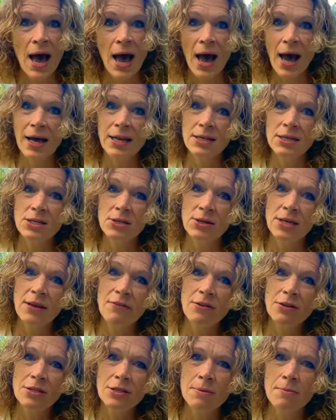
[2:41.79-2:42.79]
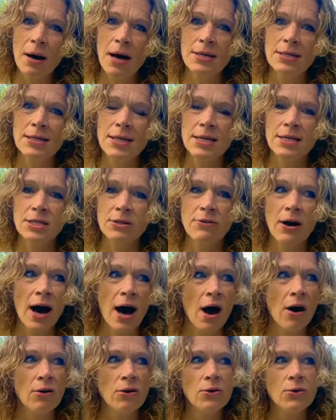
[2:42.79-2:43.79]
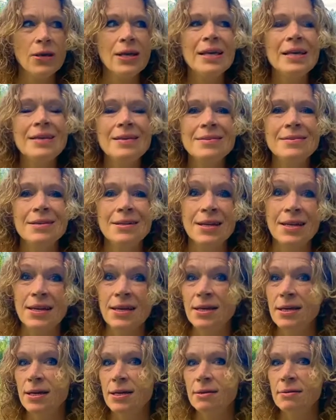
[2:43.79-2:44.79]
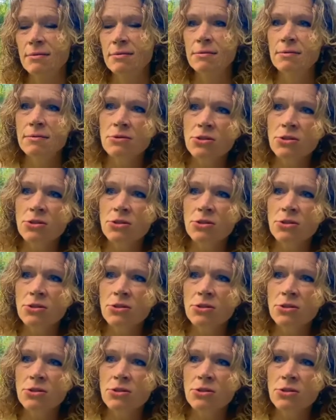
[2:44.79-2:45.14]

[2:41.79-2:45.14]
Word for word: and to give you some ideas of how you easily can